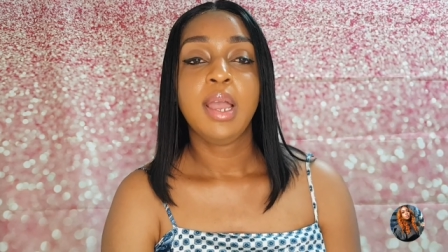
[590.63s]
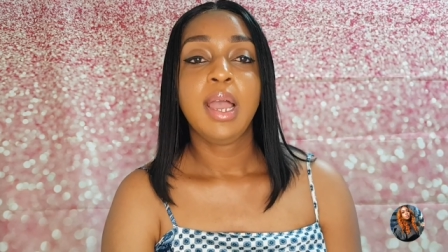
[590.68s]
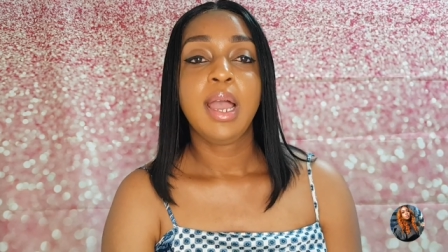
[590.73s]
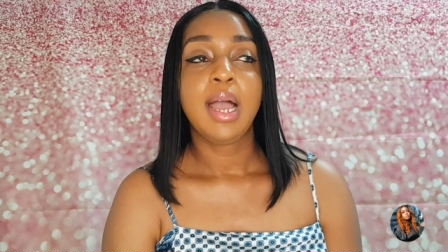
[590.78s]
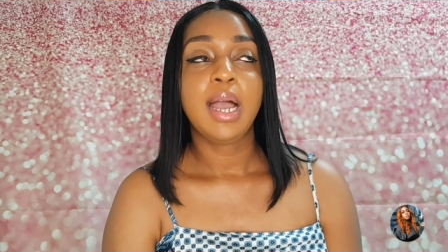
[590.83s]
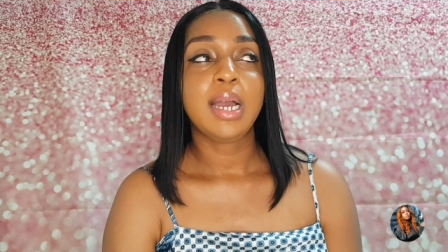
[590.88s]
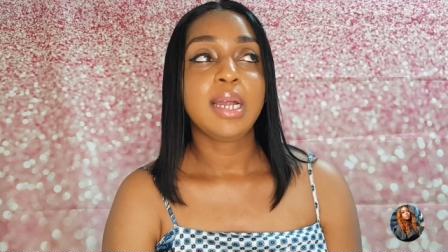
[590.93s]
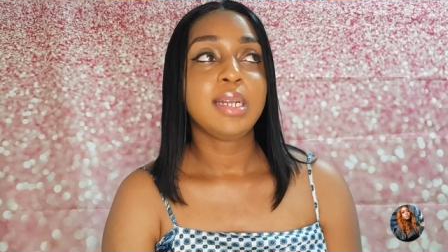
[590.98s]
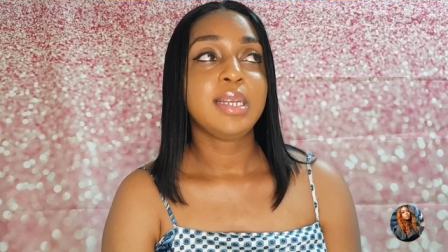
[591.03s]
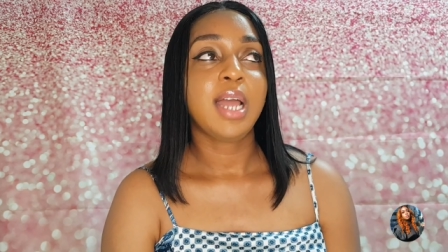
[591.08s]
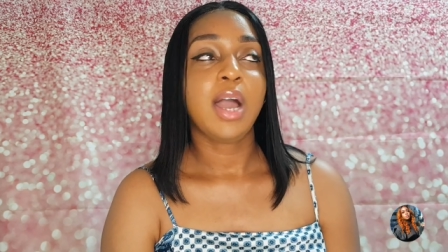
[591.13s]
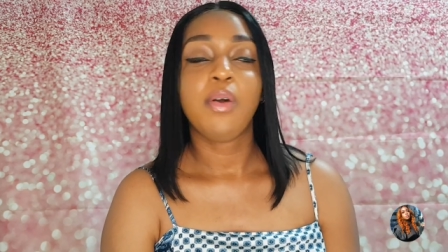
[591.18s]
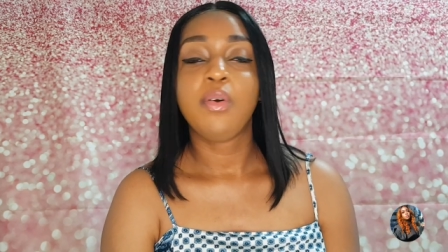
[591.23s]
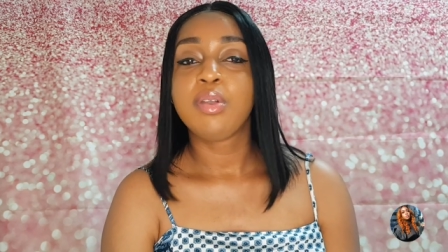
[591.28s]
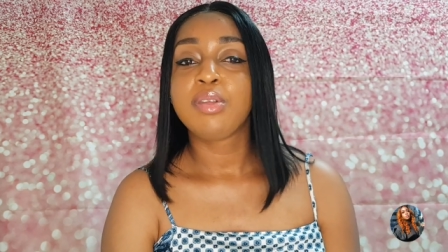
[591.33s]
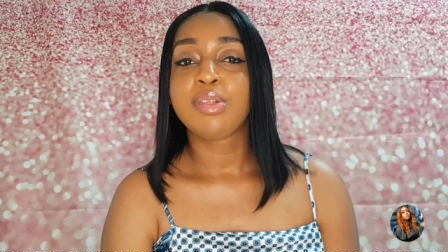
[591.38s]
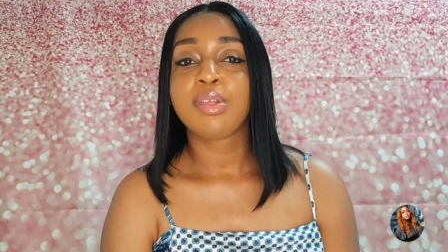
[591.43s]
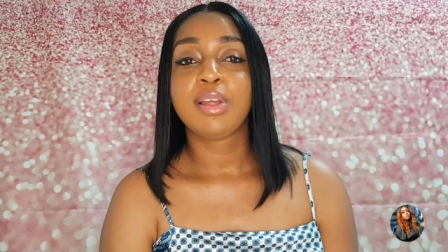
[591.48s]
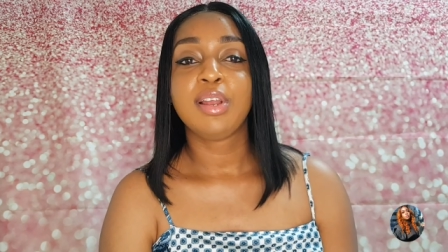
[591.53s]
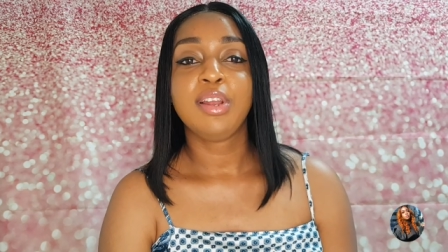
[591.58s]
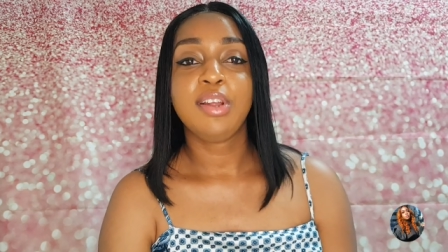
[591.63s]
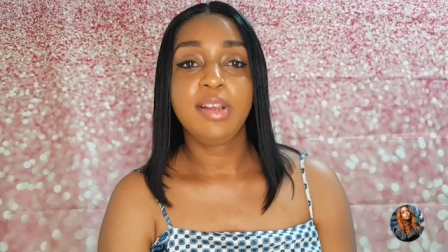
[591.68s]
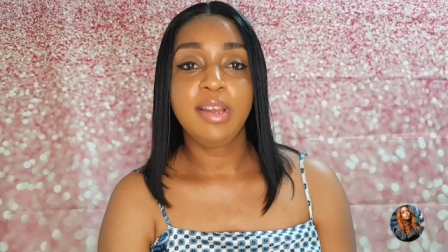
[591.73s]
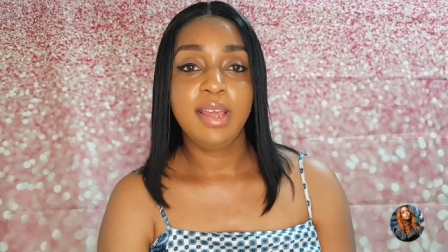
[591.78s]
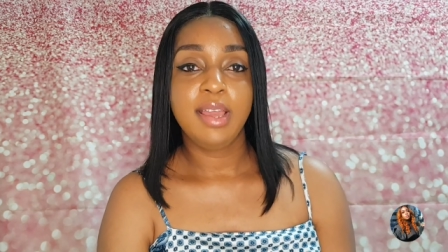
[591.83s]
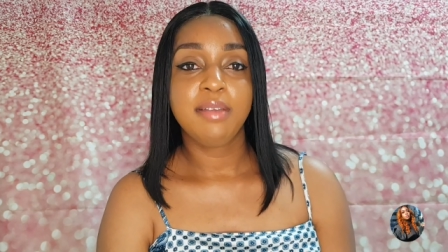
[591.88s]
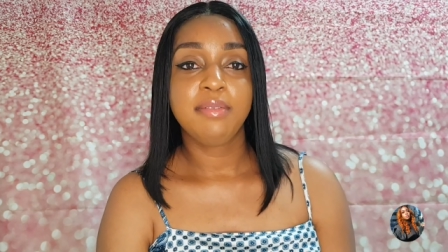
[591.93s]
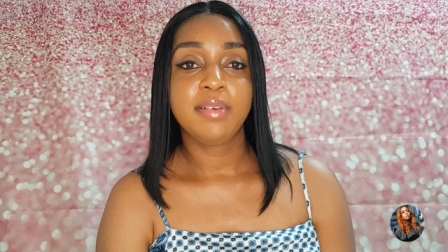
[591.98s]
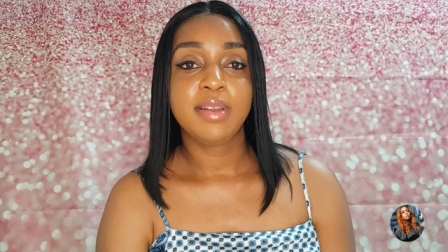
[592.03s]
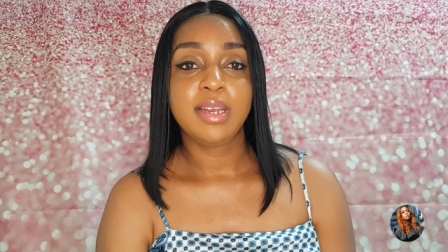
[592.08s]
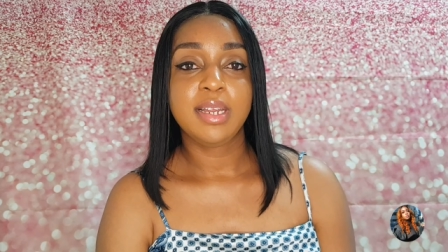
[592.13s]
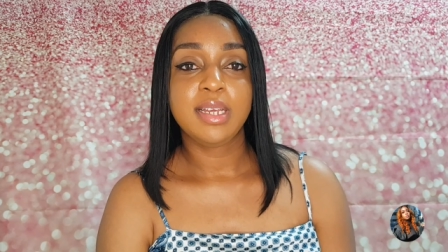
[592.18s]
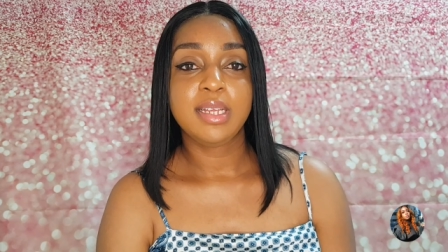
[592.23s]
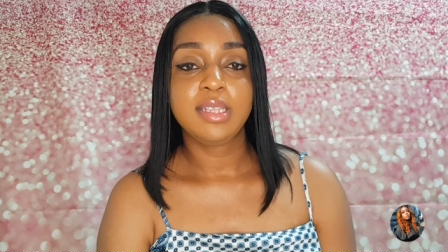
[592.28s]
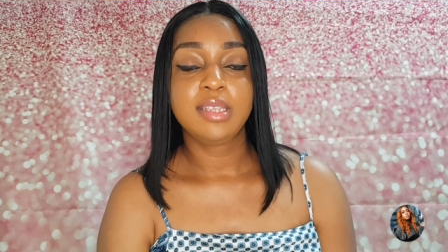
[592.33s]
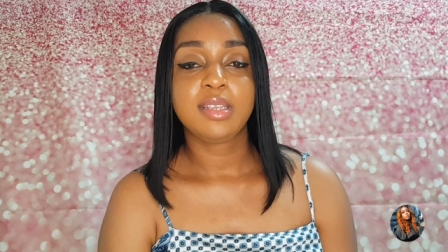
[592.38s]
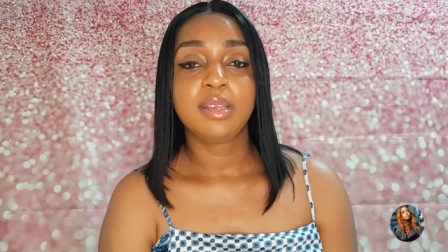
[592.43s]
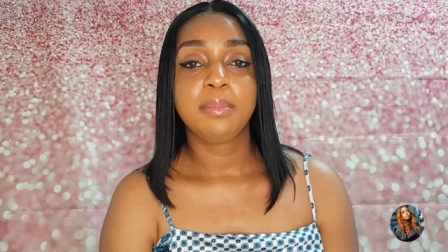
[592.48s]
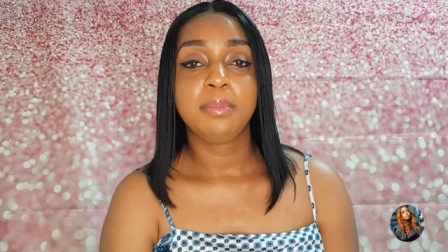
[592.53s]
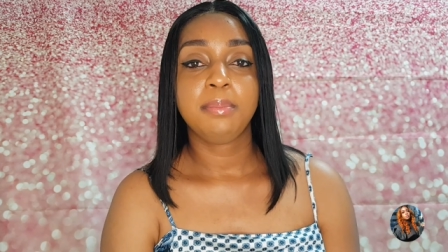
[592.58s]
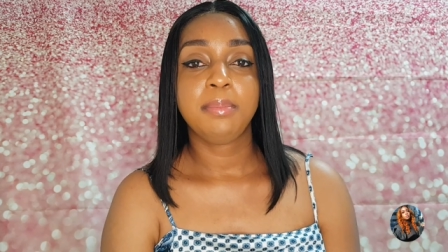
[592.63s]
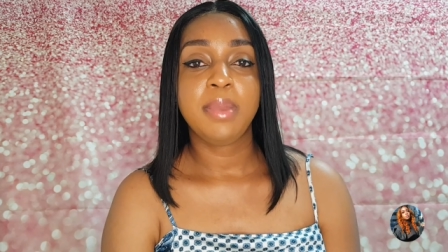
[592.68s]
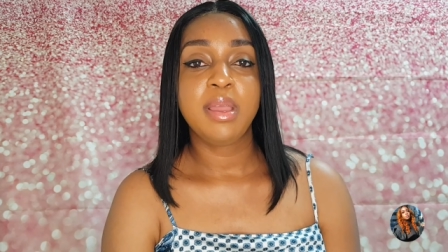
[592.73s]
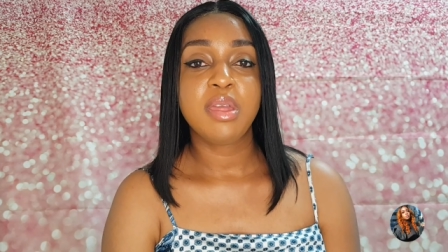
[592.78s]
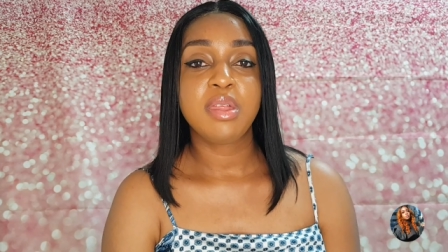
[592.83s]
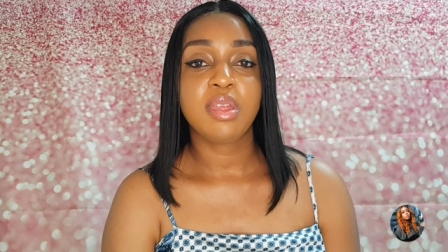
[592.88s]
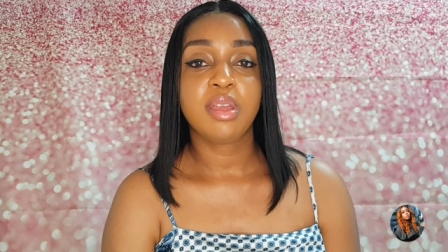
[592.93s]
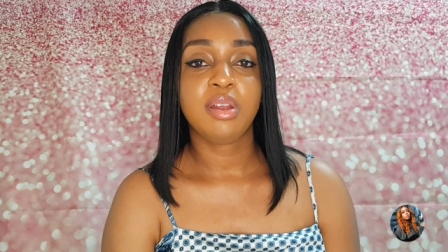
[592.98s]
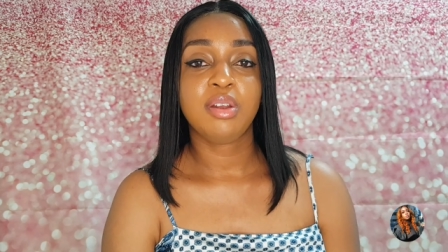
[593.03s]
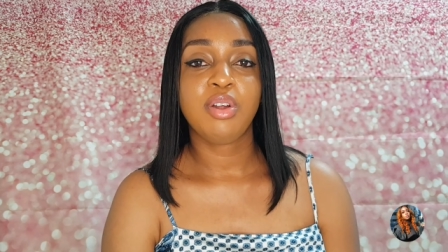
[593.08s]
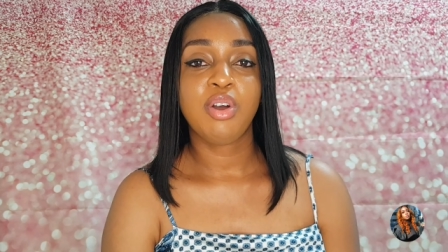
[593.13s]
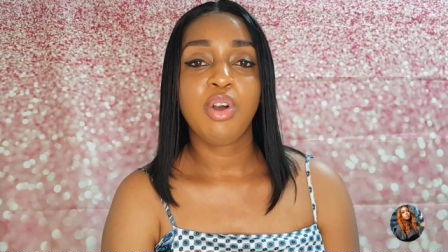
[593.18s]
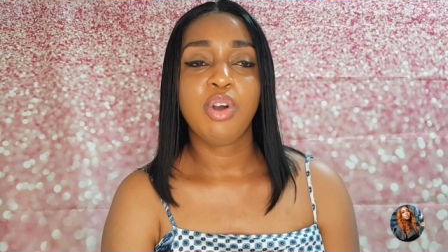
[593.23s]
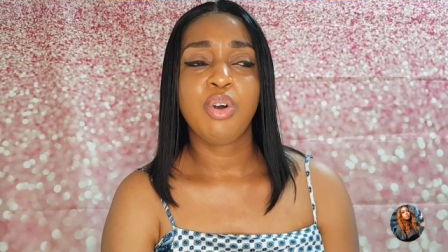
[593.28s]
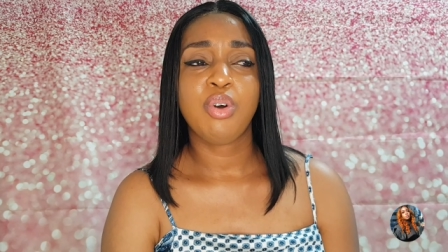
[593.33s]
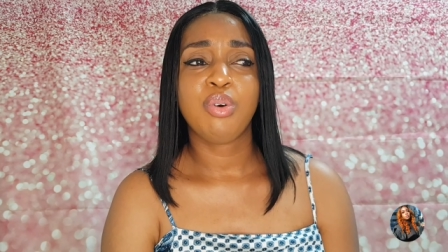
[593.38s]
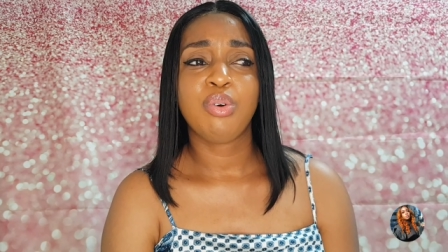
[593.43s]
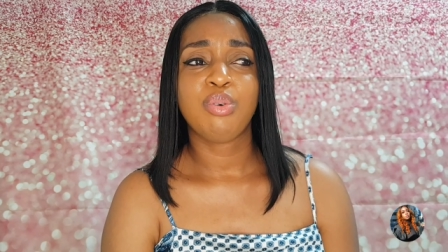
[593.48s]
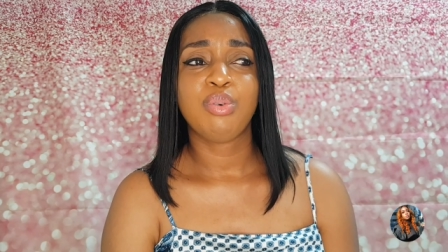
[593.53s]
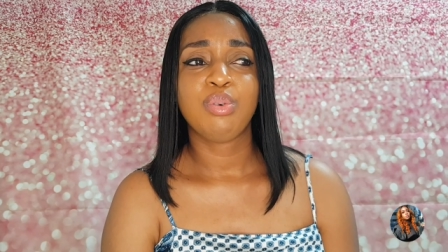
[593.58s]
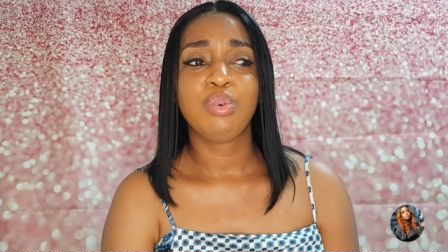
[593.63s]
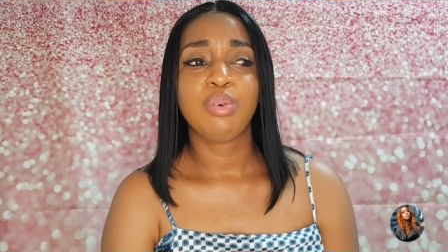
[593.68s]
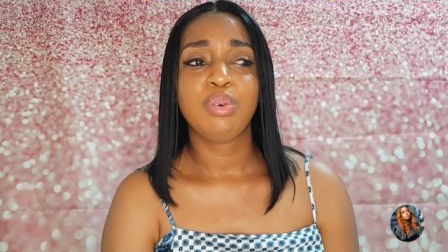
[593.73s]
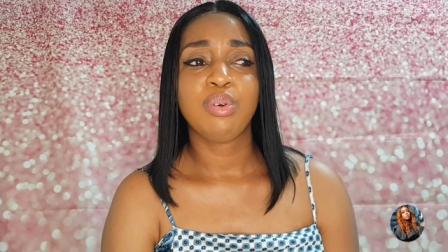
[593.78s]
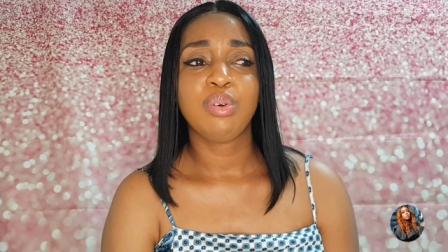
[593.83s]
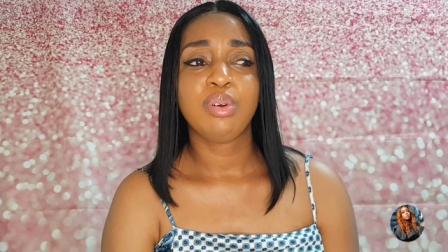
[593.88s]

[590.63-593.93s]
and that was clearly evident based on how